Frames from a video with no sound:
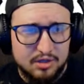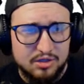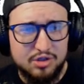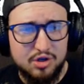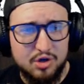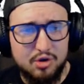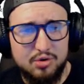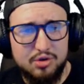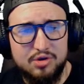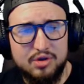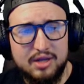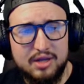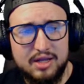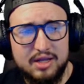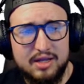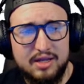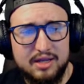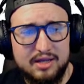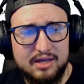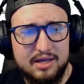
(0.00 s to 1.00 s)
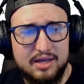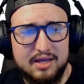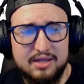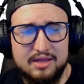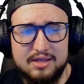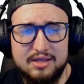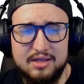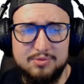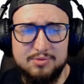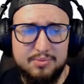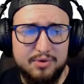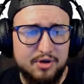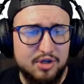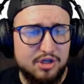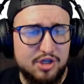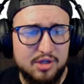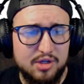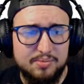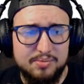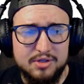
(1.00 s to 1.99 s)
So you can get these pretty
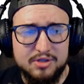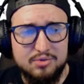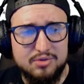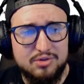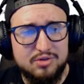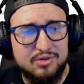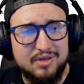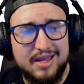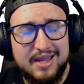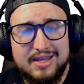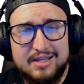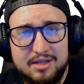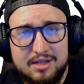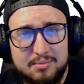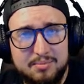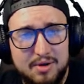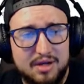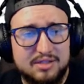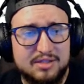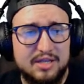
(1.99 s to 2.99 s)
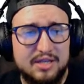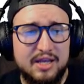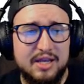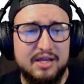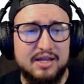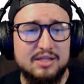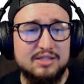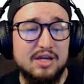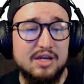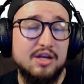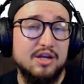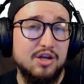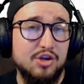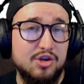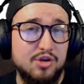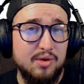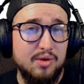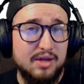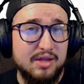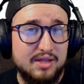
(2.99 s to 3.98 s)
cheap. This one's only 18 bucks, and it's not going to
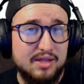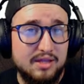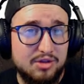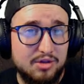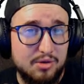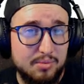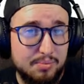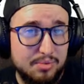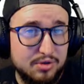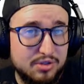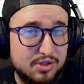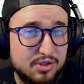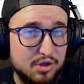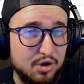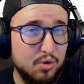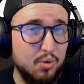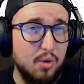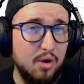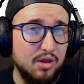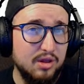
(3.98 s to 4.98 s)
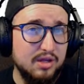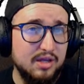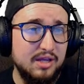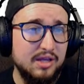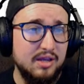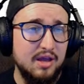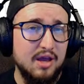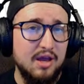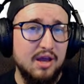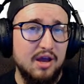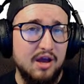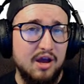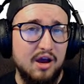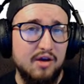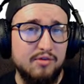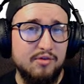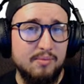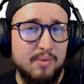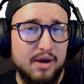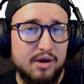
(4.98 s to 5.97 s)
anything to boost the quality
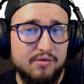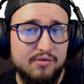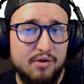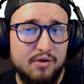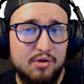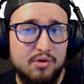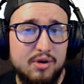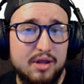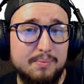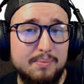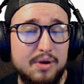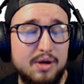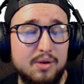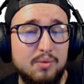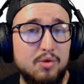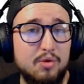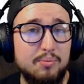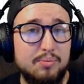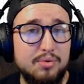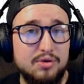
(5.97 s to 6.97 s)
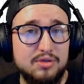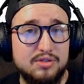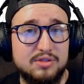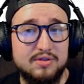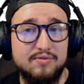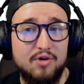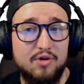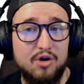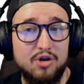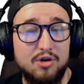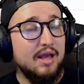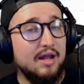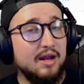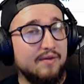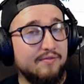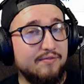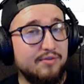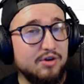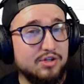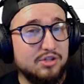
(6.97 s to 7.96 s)
of your microphone, but it will boost the volume. And
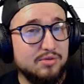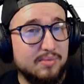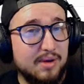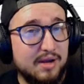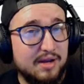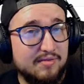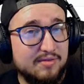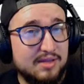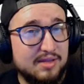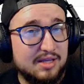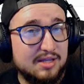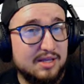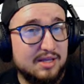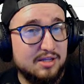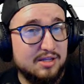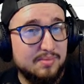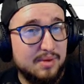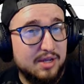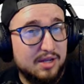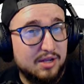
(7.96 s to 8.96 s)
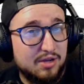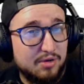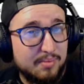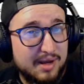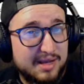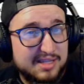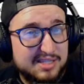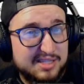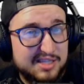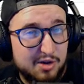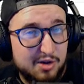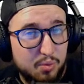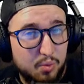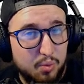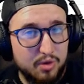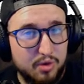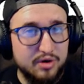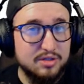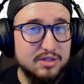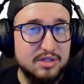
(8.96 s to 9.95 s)
at first you might even think that it's making your mic sound
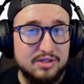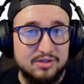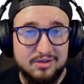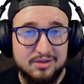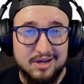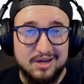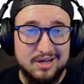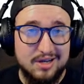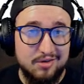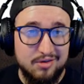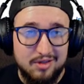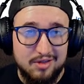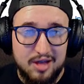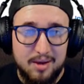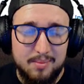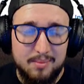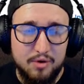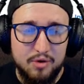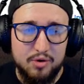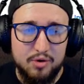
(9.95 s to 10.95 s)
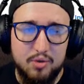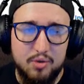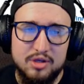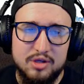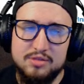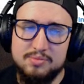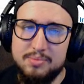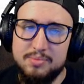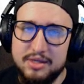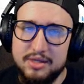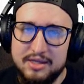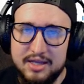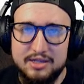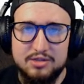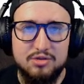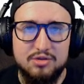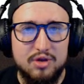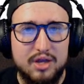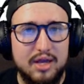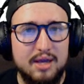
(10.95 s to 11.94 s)
worse because you're going to hear a lot more noise, but
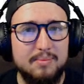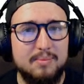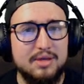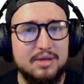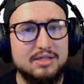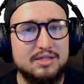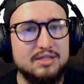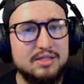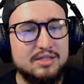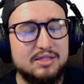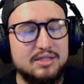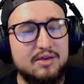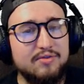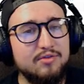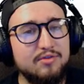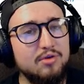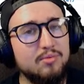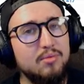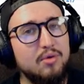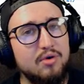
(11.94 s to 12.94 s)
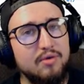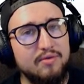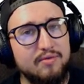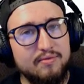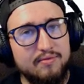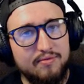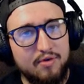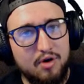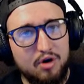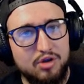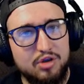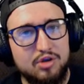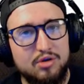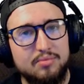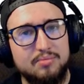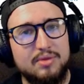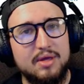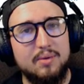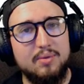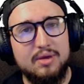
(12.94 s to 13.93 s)
that's okay because it's giving you more
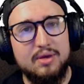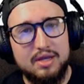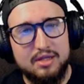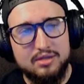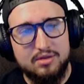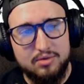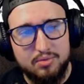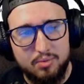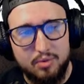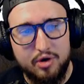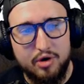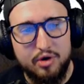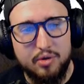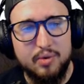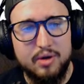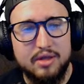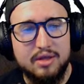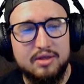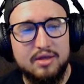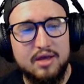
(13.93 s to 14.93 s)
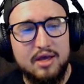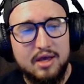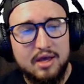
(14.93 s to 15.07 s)
volume that we get to work with.